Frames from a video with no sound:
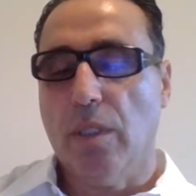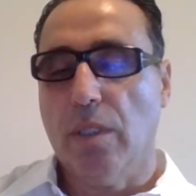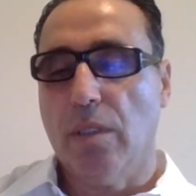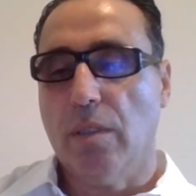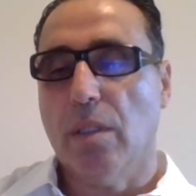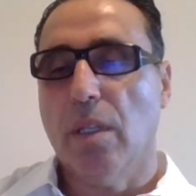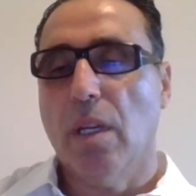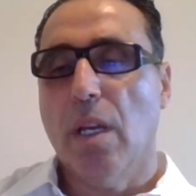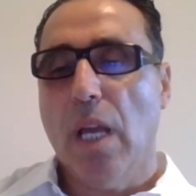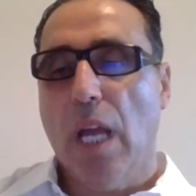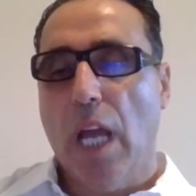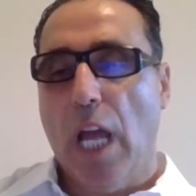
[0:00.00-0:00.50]

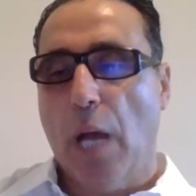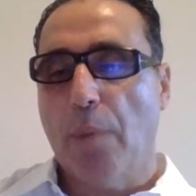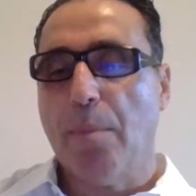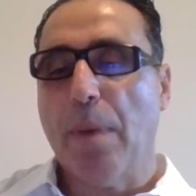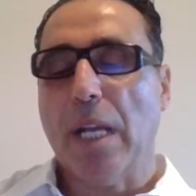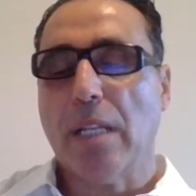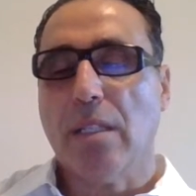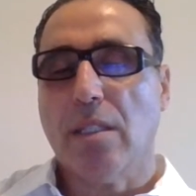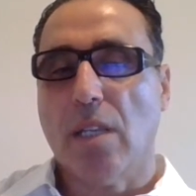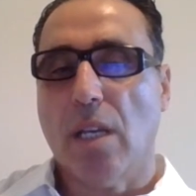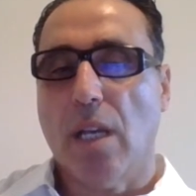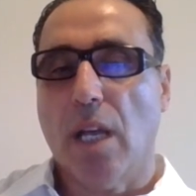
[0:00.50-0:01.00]
And I
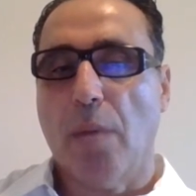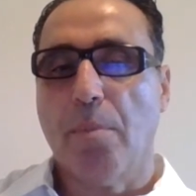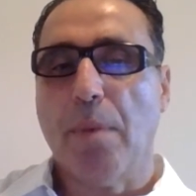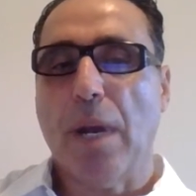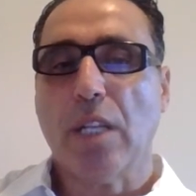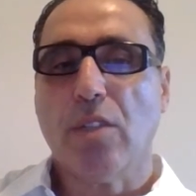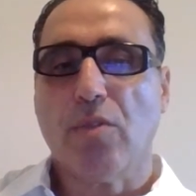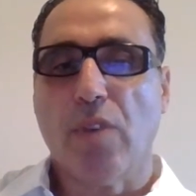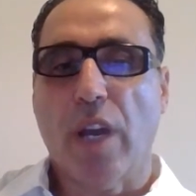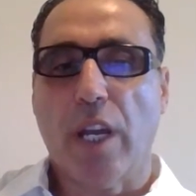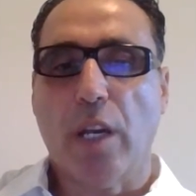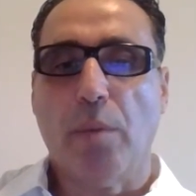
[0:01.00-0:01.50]

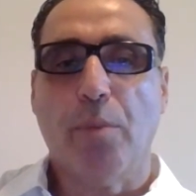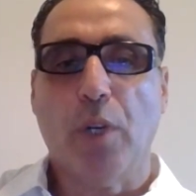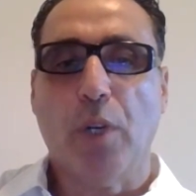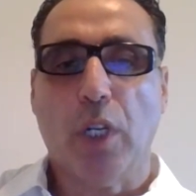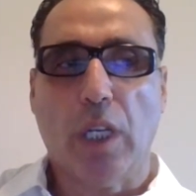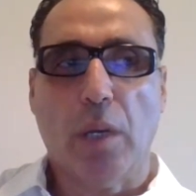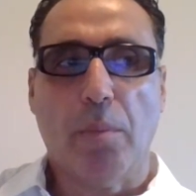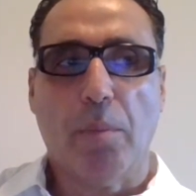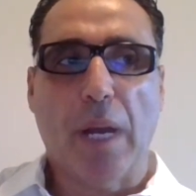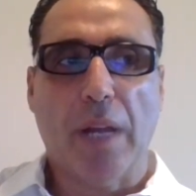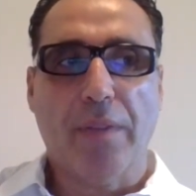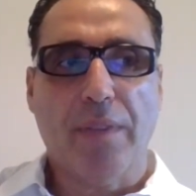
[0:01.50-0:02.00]
might write a
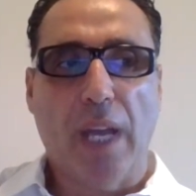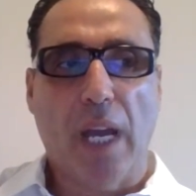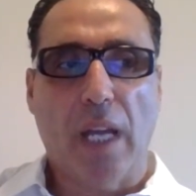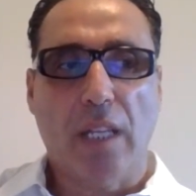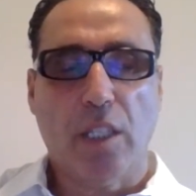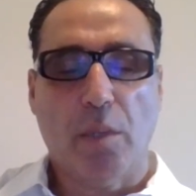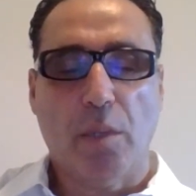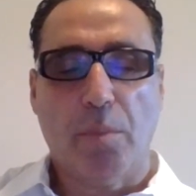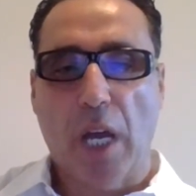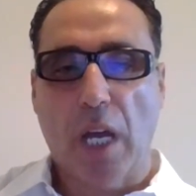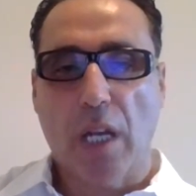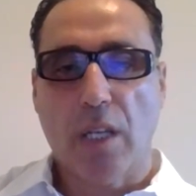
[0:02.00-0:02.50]
book about
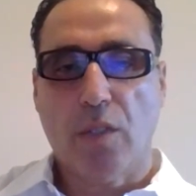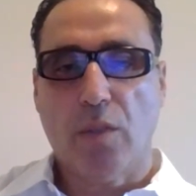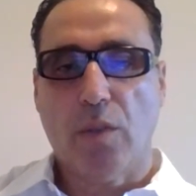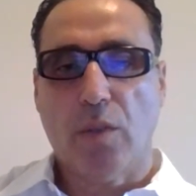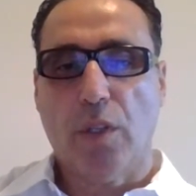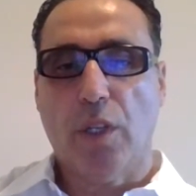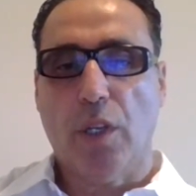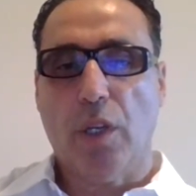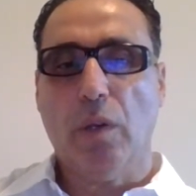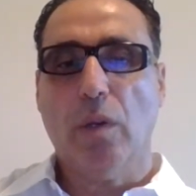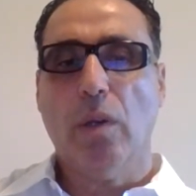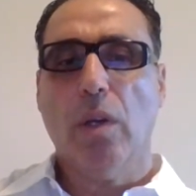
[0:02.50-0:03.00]
that, to be honest
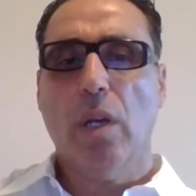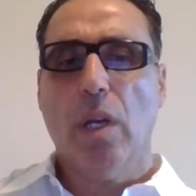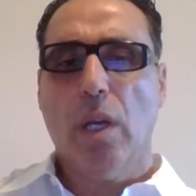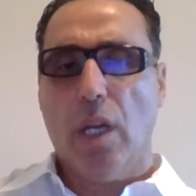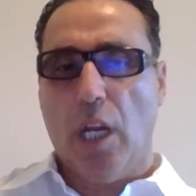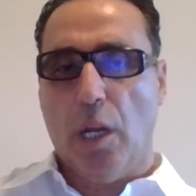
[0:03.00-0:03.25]
with you.